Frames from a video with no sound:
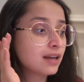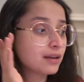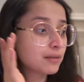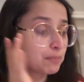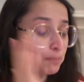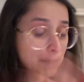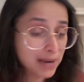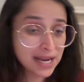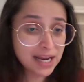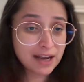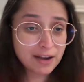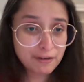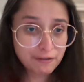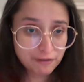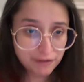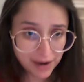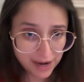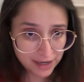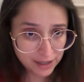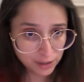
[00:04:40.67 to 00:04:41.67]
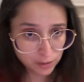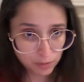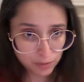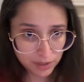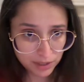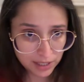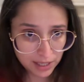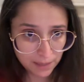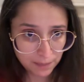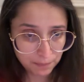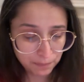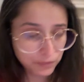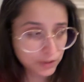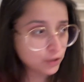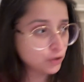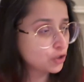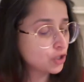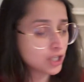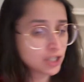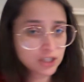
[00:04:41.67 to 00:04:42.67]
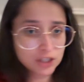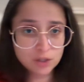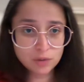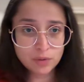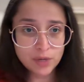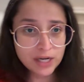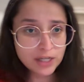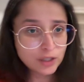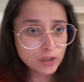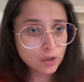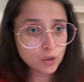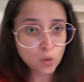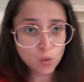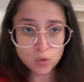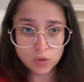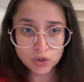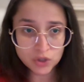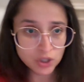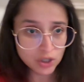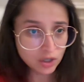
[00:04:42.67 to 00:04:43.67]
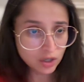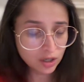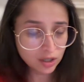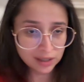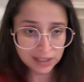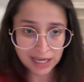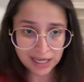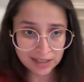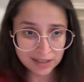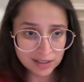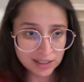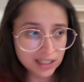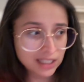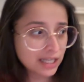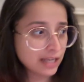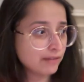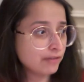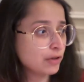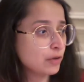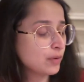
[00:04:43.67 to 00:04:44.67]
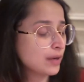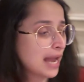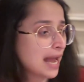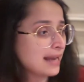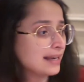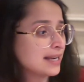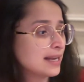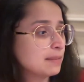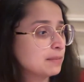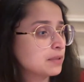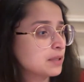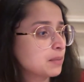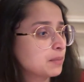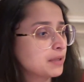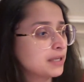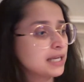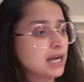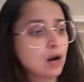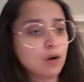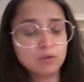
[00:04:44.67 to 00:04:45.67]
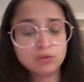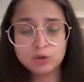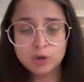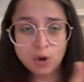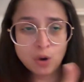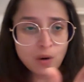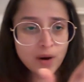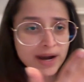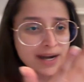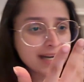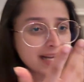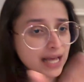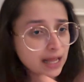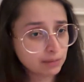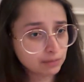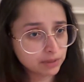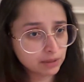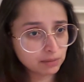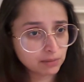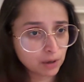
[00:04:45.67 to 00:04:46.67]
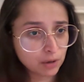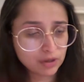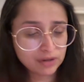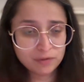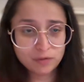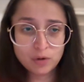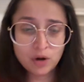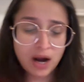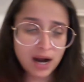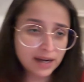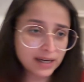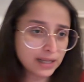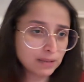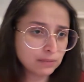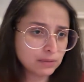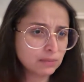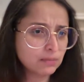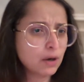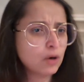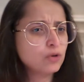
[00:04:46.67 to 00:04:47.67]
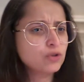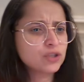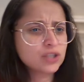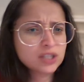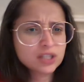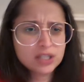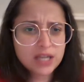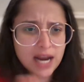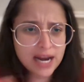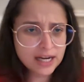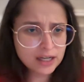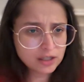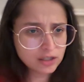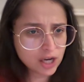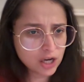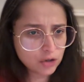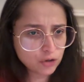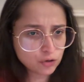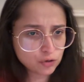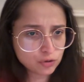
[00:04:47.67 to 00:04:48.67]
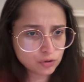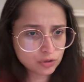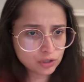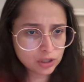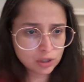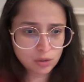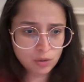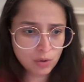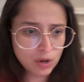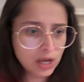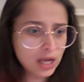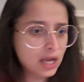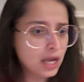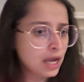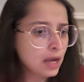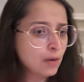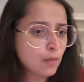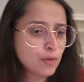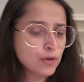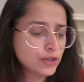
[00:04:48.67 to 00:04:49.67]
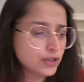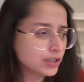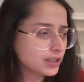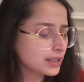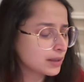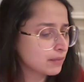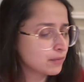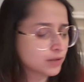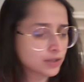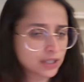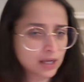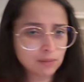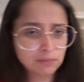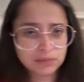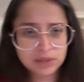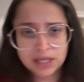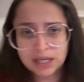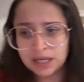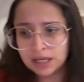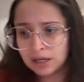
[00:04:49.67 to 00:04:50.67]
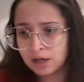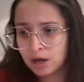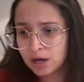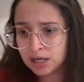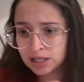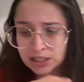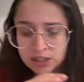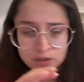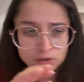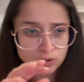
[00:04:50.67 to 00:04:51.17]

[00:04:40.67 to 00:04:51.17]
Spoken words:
make friends with them. Just create your own circle. That's it. If you can help somebody out, go ahead, help them out. If you can't help them out, just stay in touch, wishing them for something, and